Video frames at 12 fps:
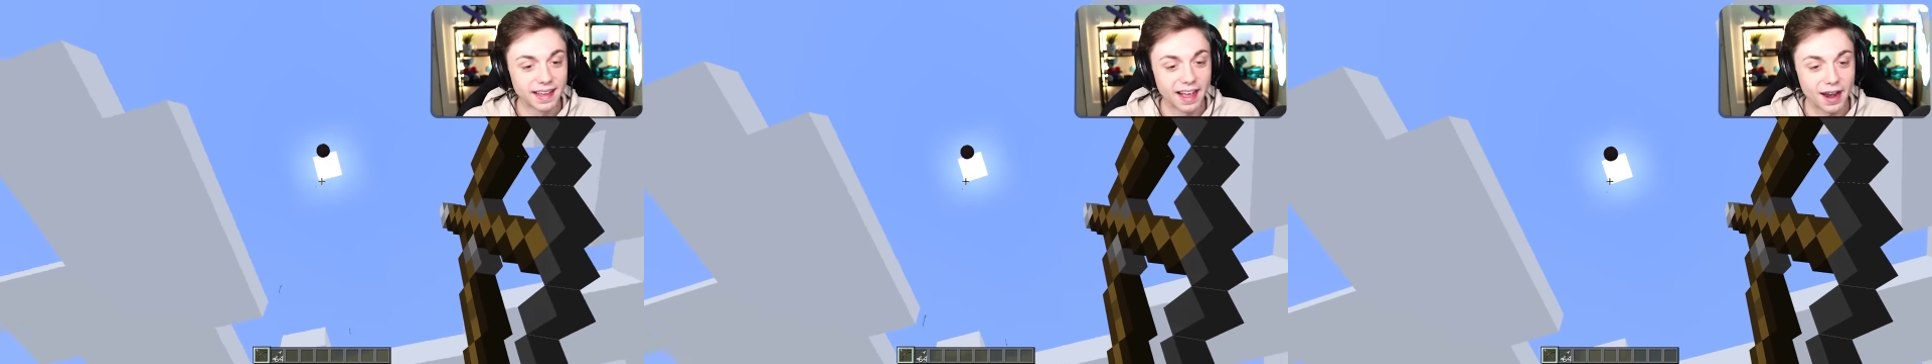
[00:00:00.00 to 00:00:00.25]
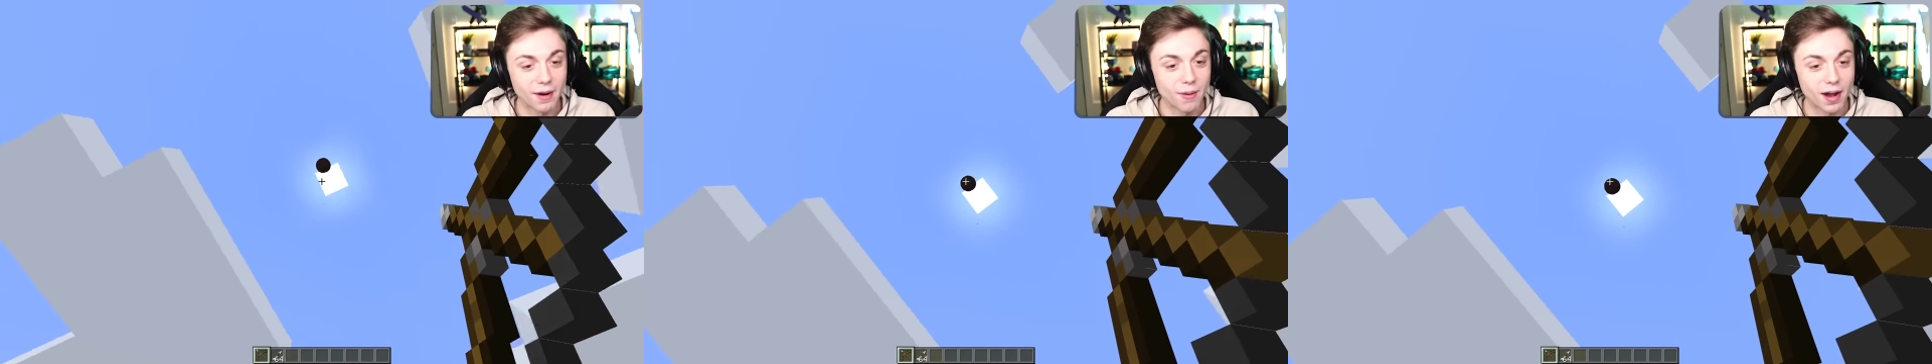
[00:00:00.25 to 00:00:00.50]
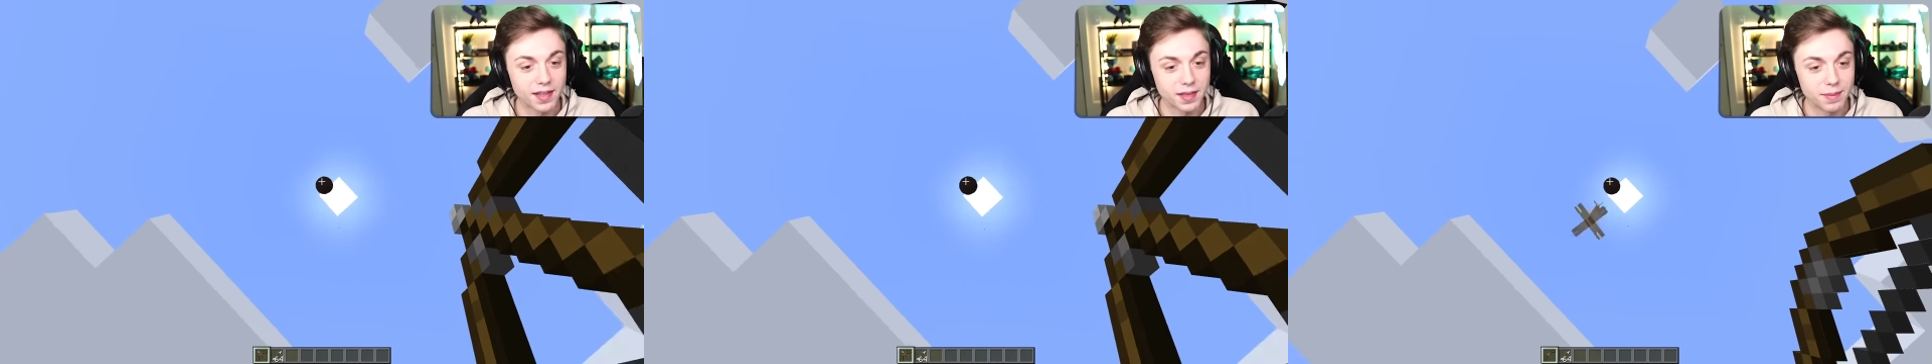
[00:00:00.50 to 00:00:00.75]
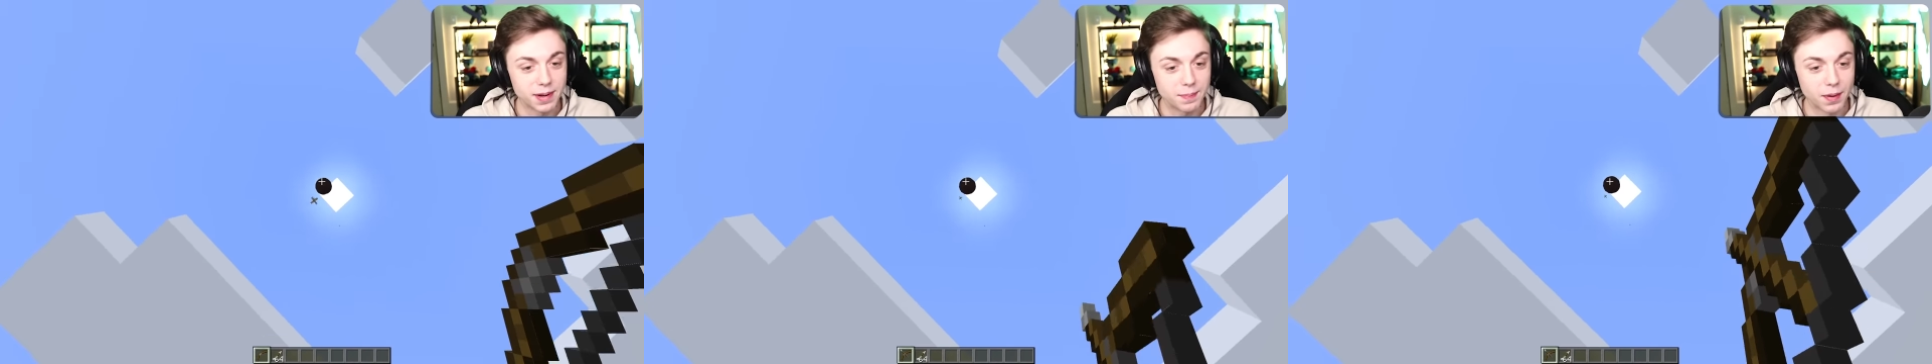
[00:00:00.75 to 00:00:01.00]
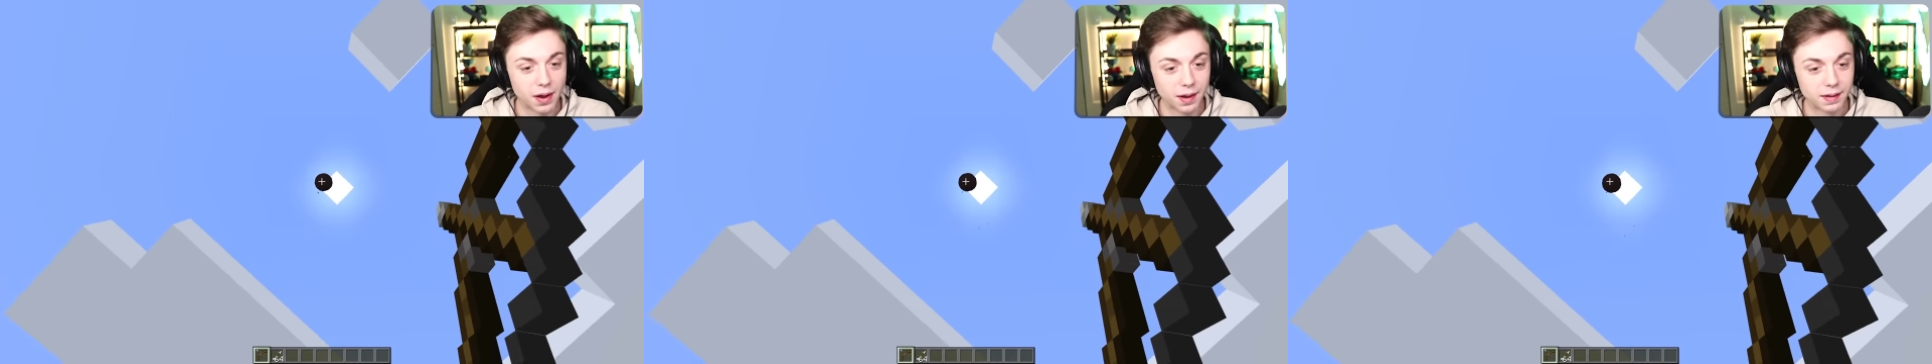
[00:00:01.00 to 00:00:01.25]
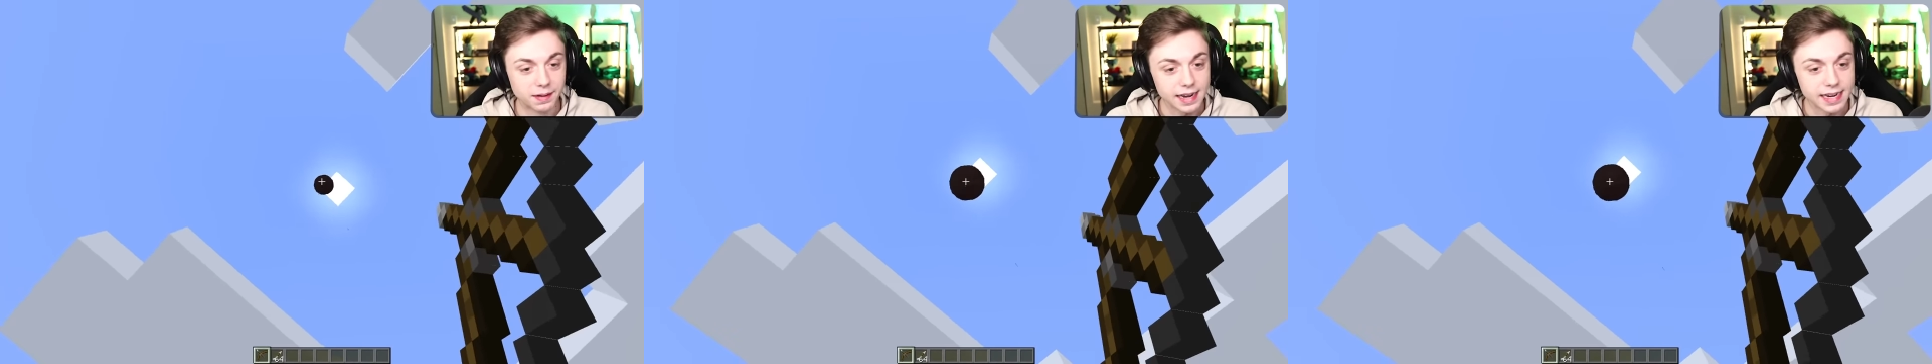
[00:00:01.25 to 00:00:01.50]
I don't want the
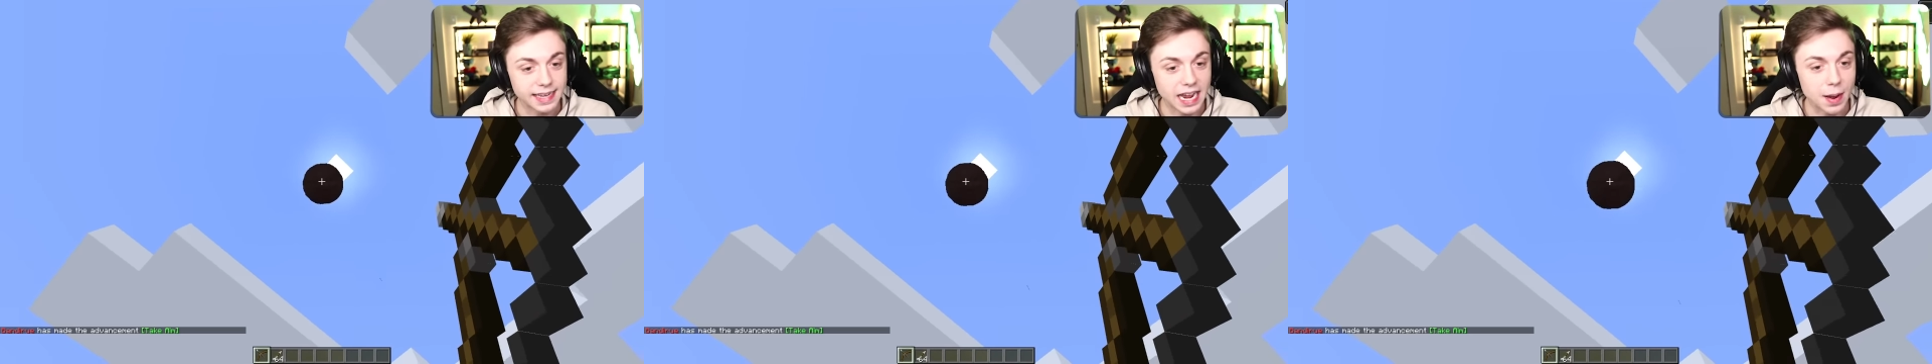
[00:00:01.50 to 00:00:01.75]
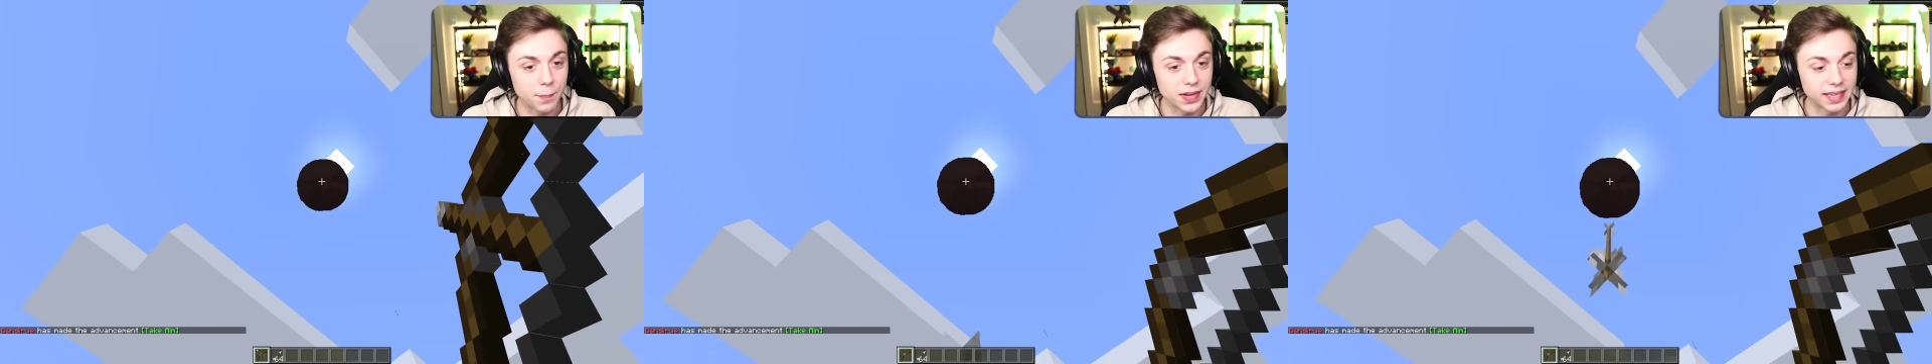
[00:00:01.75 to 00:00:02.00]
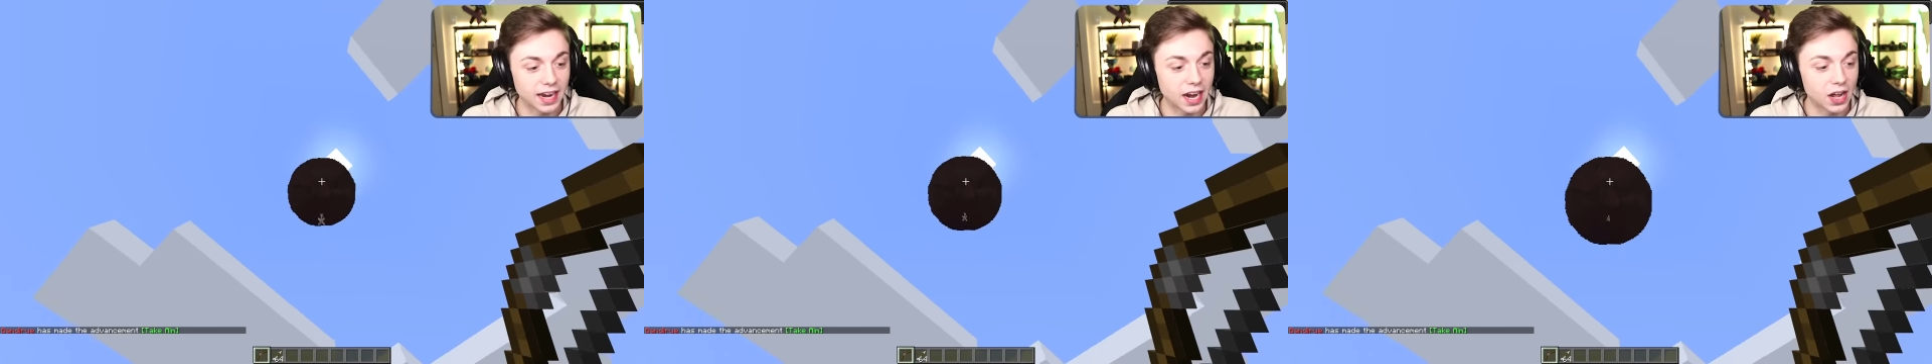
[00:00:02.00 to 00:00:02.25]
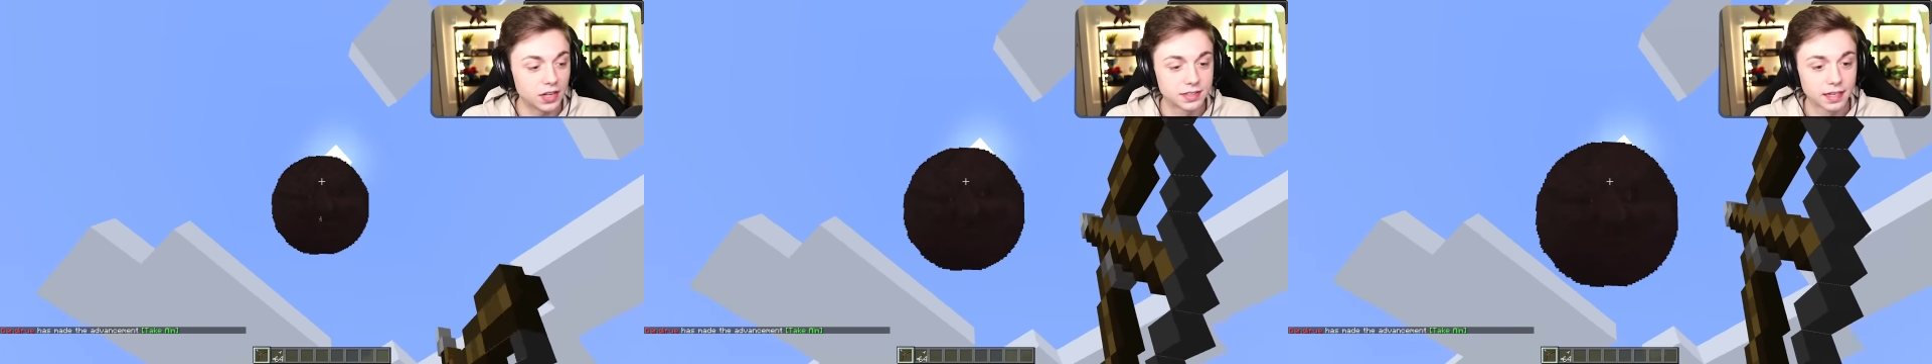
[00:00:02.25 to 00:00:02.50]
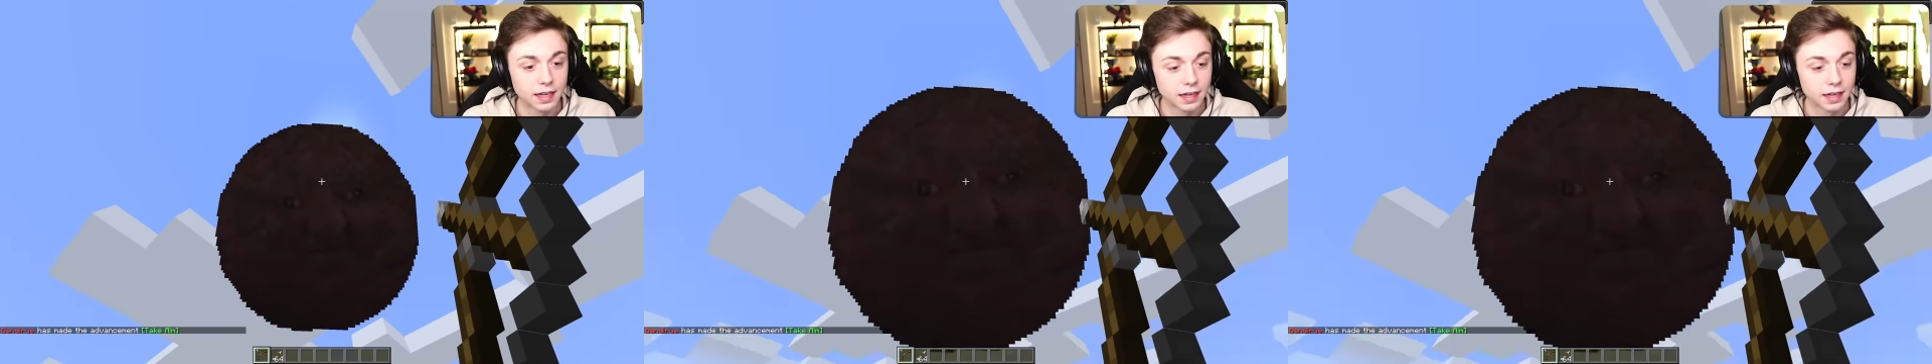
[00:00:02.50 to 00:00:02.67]
meatball. He can't be killed!